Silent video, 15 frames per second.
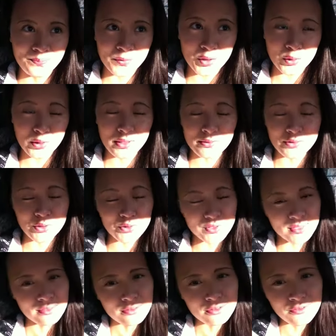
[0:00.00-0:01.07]

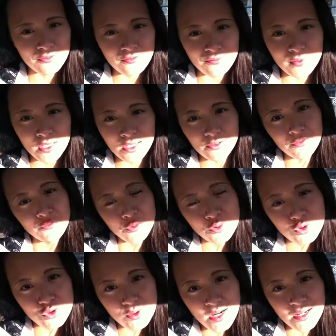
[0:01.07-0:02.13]
those little
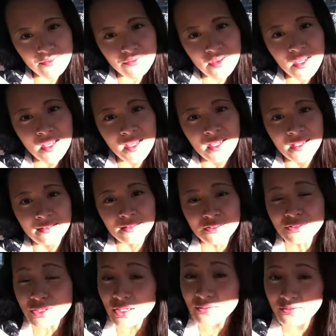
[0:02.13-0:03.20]
food drive
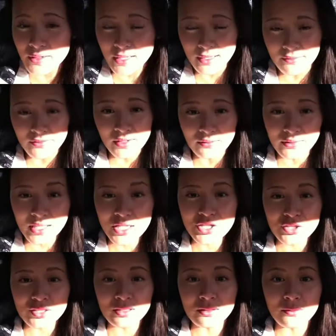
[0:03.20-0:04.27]
little
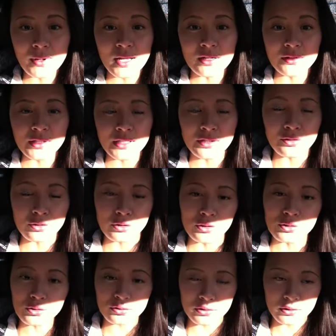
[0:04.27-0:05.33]
foundation around in your
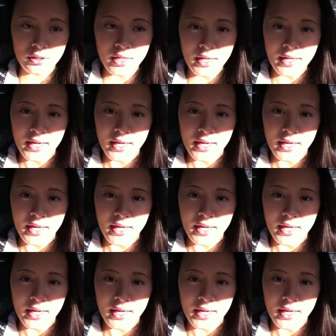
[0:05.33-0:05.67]
local